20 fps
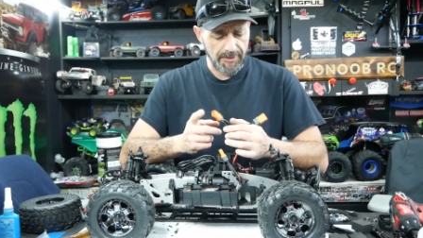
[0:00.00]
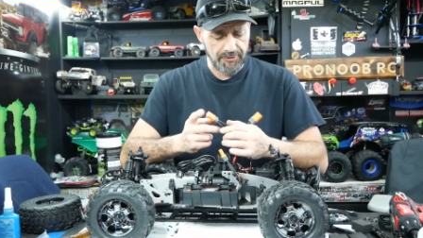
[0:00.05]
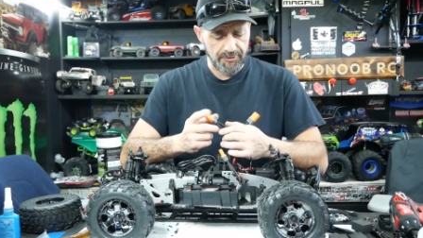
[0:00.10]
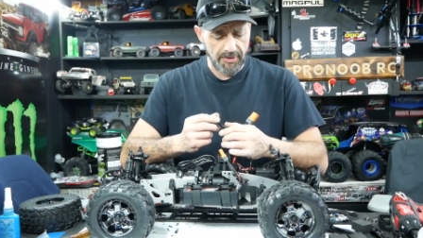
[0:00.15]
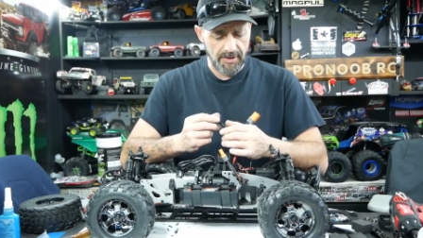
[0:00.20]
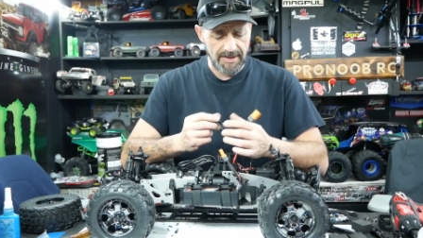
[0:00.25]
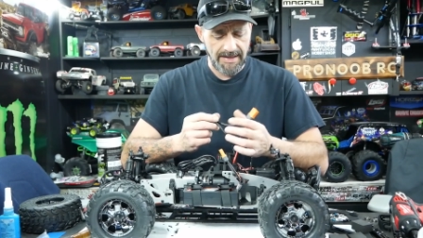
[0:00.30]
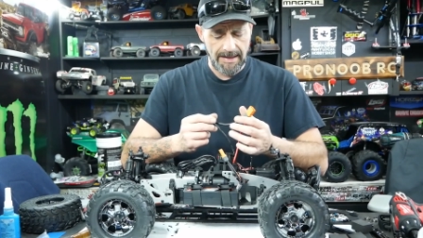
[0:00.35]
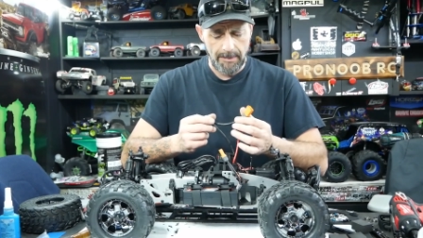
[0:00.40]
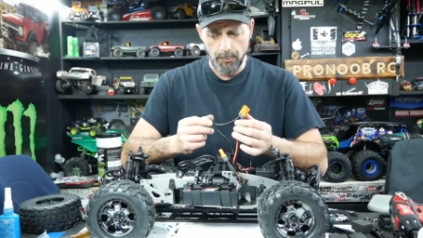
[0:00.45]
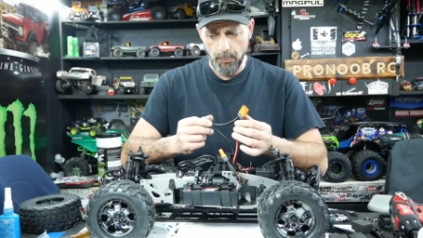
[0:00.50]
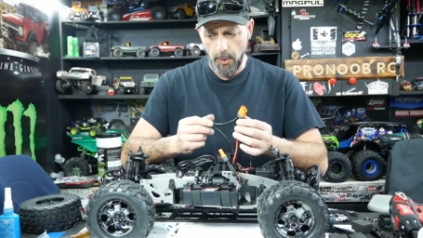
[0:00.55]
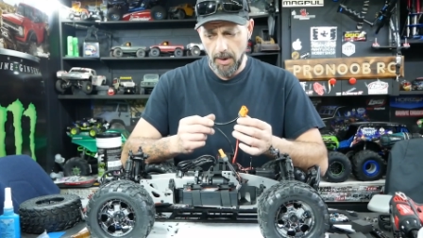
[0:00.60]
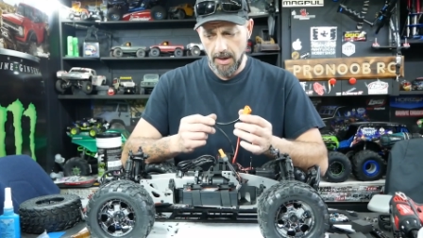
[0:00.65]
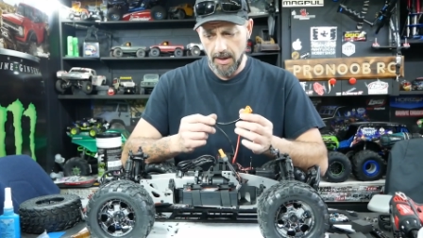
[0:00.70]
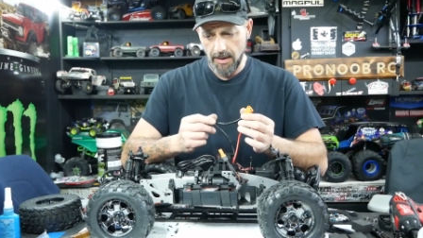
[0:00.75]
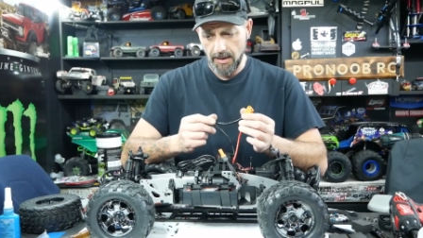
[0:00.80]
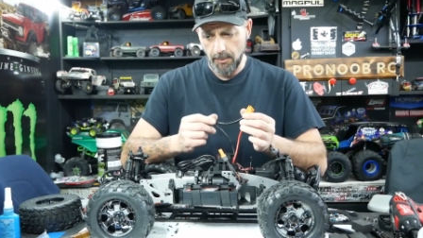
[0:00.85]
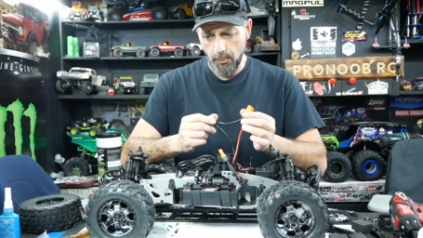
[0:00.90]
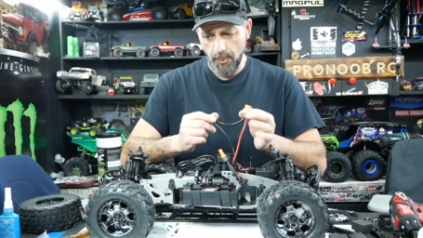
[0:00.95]
The truck came
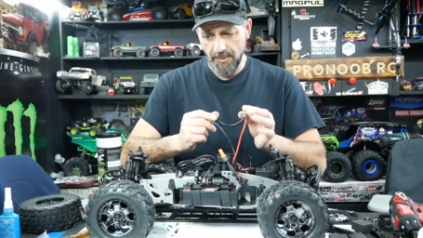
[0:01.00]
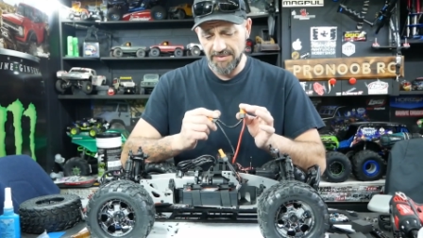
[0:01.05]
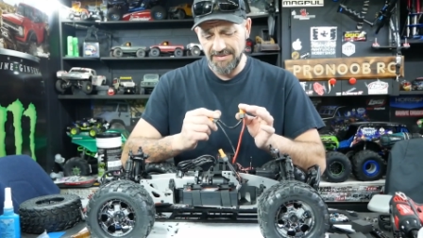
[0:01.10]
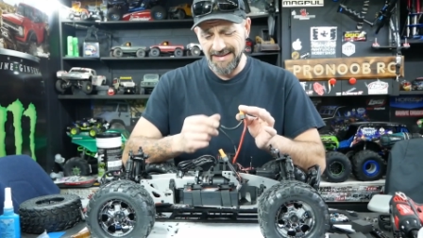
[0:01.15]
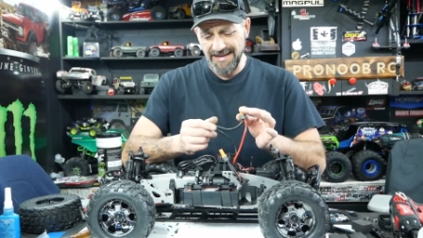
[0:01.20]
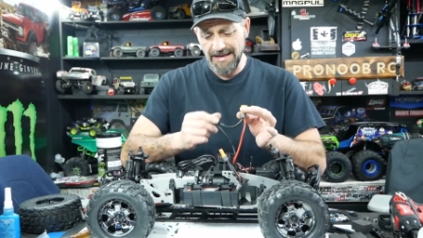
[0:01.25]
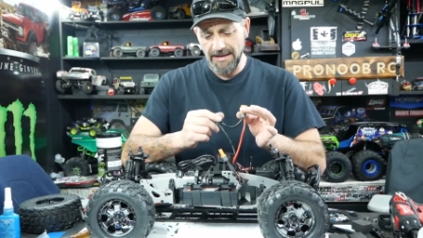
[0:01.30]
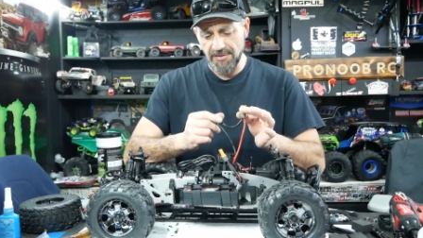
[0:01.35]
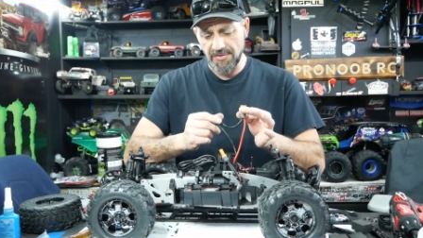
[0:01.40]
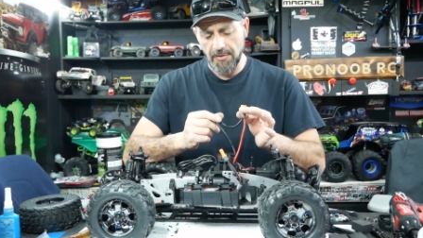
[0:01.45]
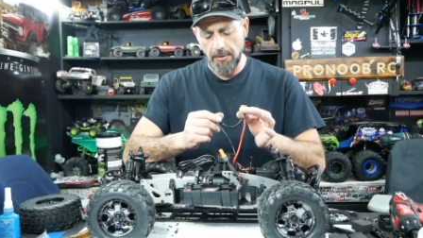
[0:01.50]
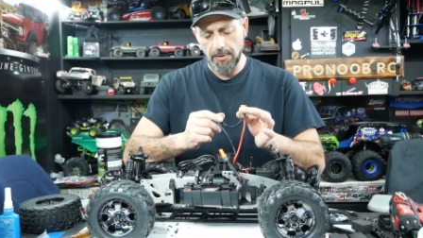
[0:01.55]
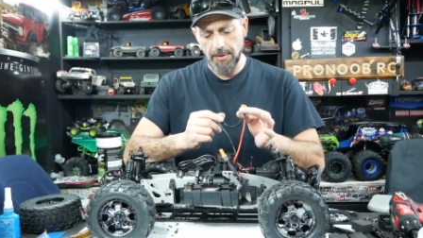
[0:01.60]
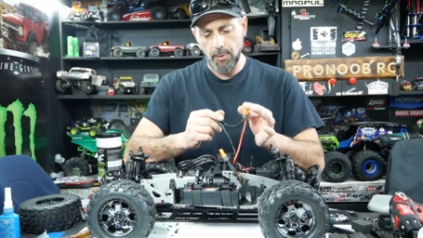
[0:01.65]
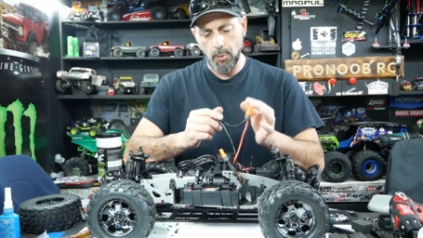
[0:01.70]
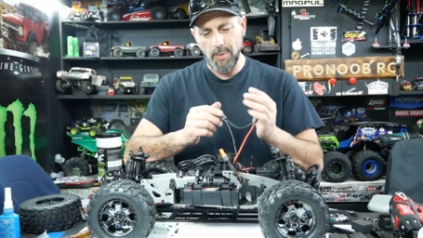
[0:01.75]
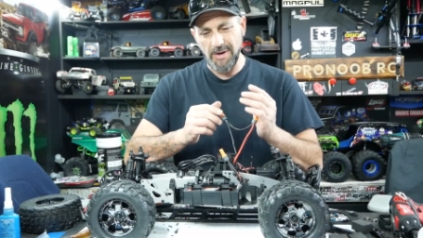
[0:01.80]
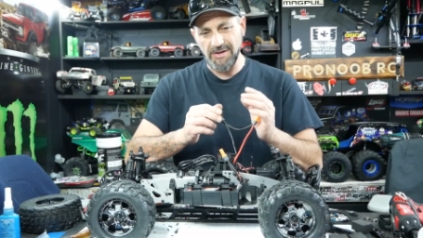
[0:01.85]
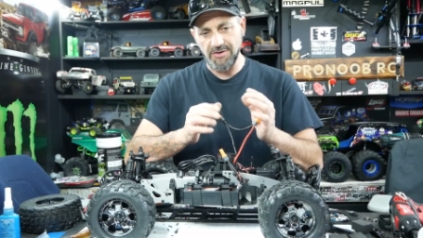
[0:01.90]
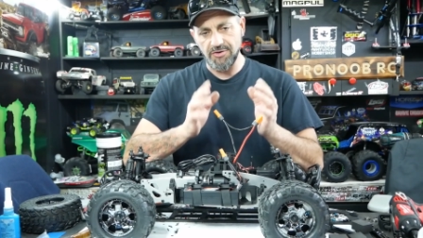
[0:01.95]
with Deans on
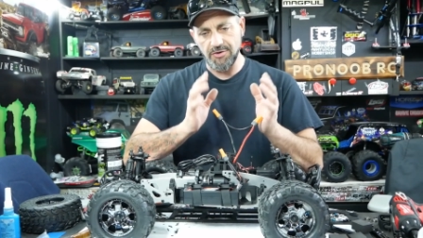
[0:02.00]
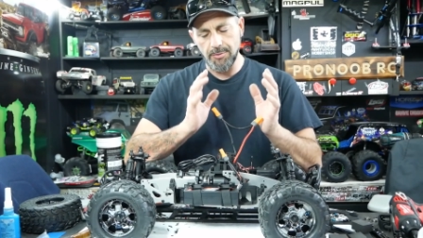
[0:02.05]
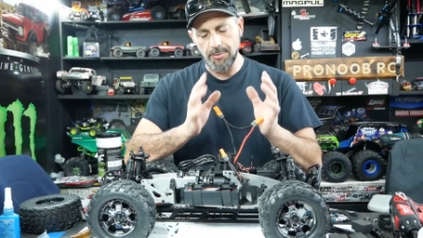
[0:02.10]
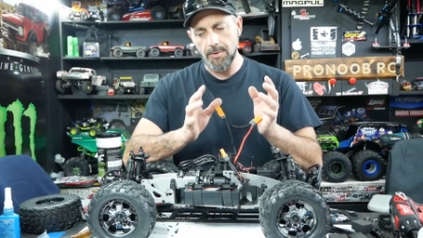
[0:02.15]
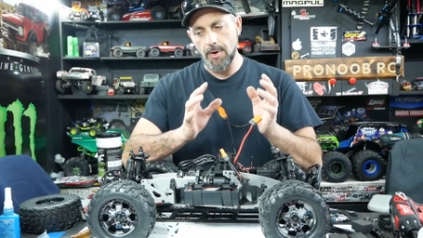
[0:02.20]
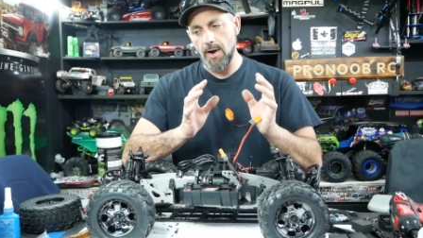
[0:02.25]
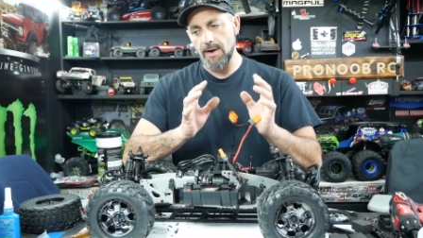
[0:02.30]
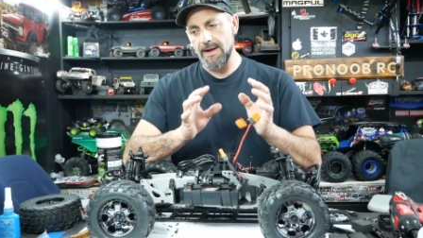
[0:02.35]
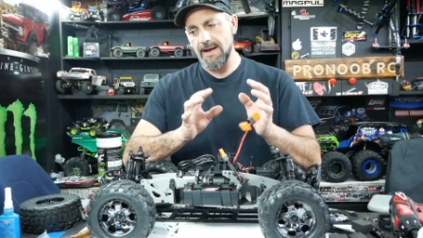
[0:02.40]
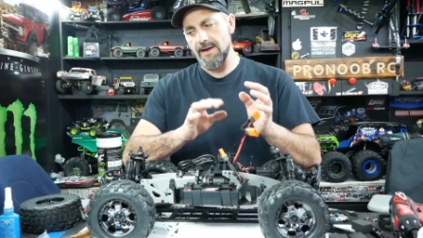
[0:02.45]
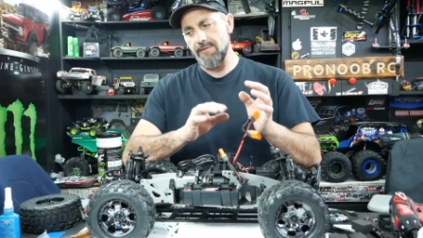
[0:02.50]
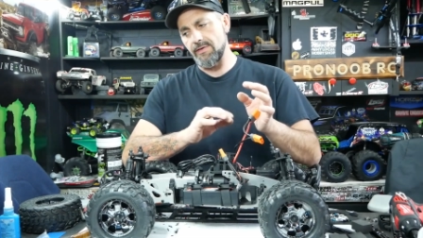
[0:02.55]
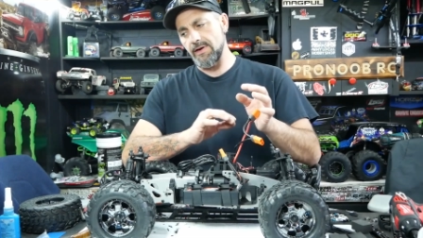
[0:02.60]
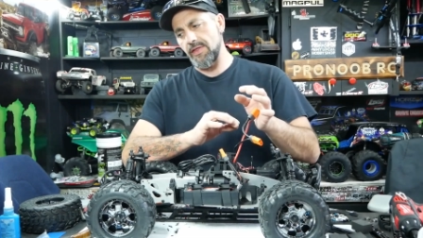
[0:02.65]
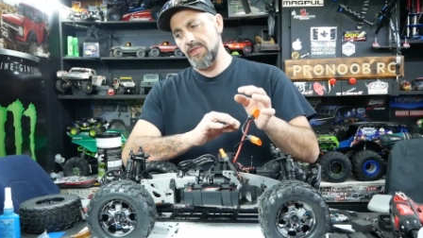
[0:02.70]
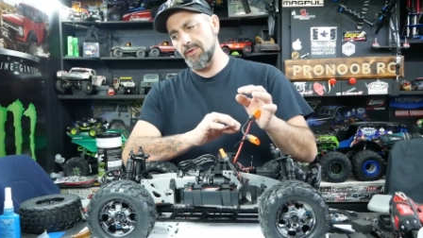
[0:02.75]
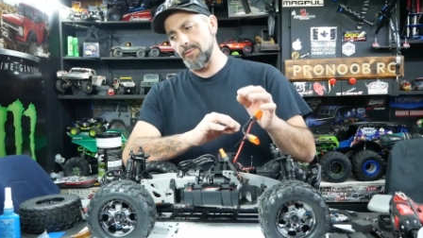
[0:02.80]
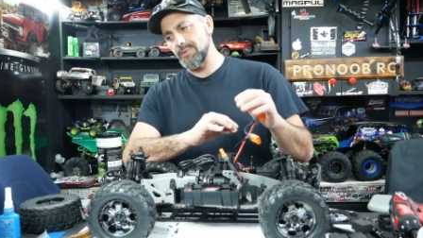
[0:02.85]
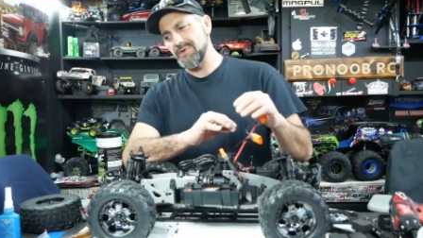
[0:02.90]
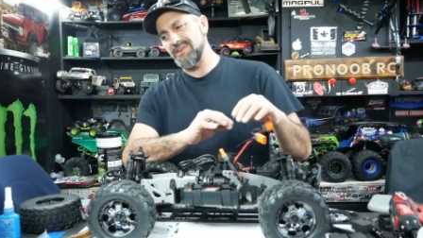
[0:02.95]
it. We do not have
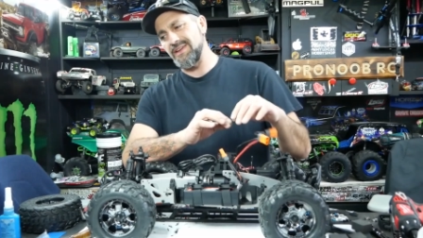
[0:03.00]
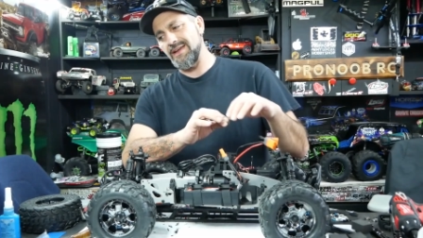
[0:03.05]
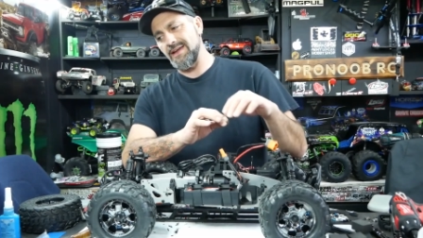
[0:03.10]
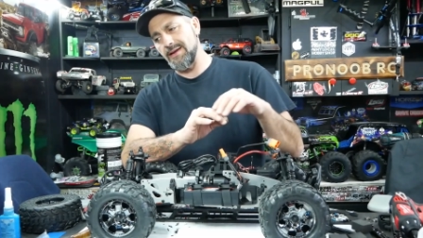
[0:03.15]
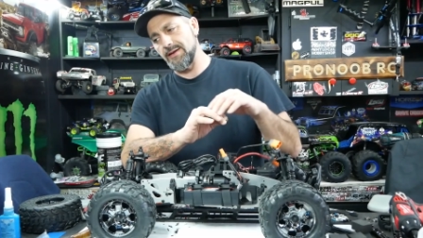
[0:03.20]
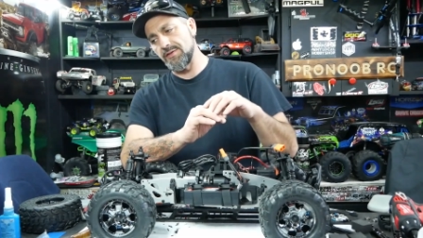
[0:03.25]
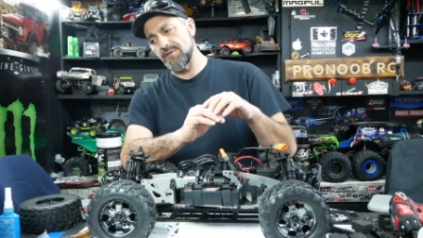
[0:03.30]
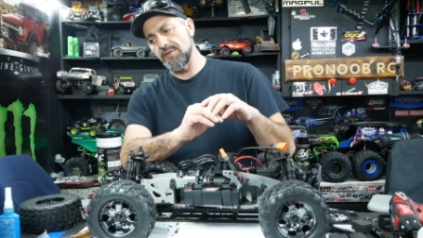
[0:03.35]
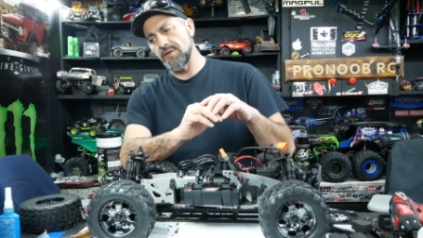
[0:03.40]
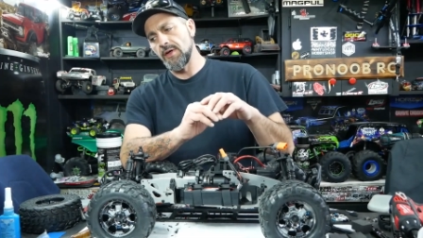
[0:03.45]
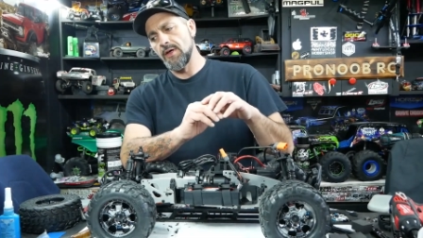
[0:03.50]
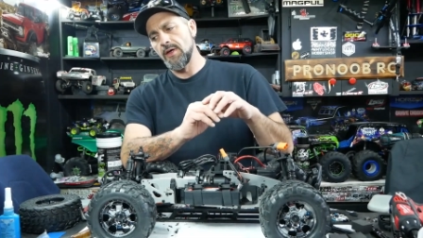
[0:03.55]
anything with Deans.